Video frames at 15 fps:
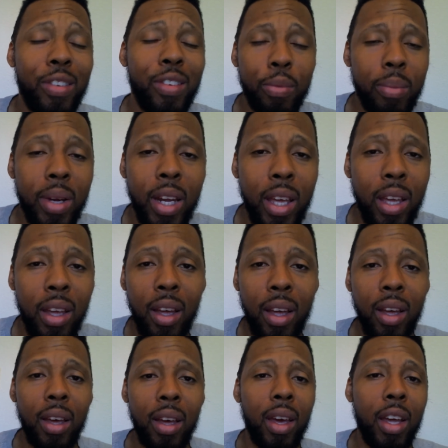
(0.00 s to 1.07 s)
of money
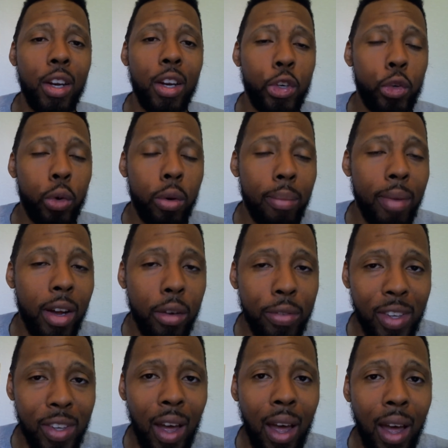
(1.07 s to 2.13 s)
in a short amount of
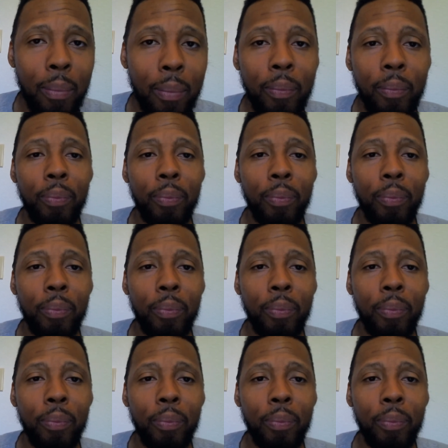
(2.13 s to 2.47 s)
time.